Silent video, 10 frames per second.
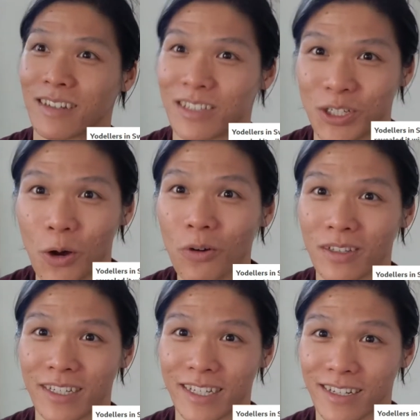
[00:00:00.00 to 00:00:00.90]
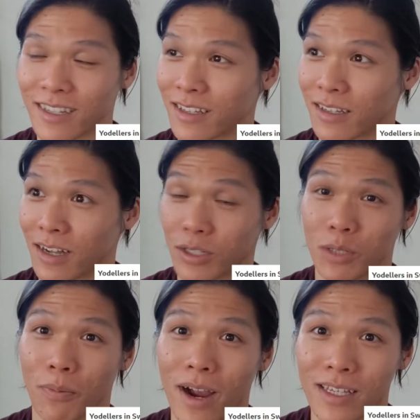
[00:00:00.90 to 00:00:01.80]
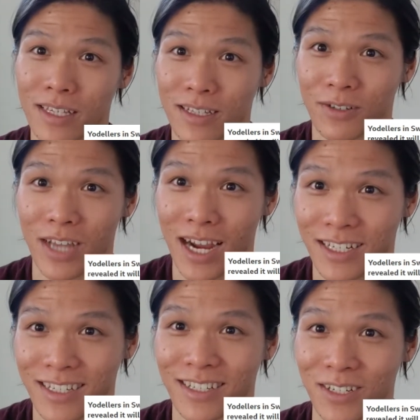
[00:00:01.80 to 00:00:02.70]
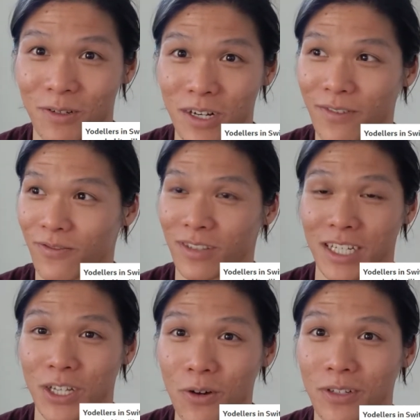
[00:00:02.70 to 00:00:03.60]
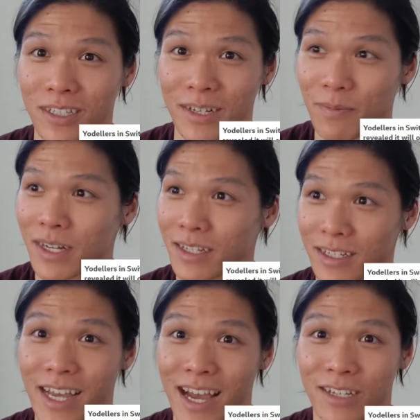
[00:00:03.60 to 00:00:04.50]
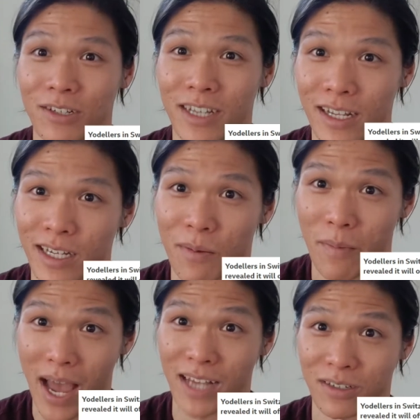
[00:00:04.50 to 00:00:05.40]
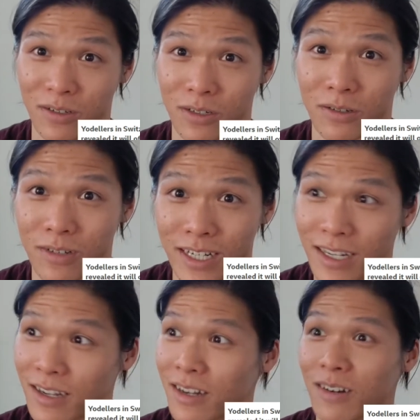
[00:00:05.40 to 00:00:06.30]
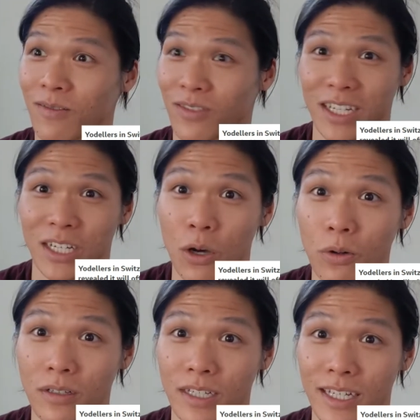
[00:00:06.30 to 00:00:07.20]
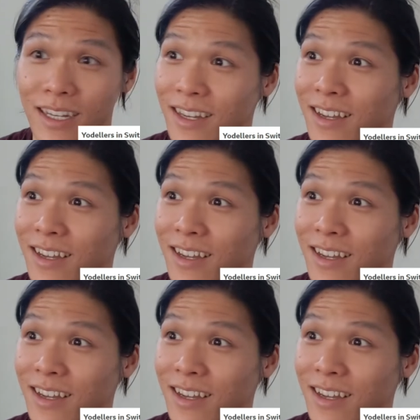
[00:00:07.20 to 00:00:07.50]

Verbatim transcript: yodeling. I was surprised that there's actually a degree for like yodeling, but yeah, you can get like a master's degree for like yodeling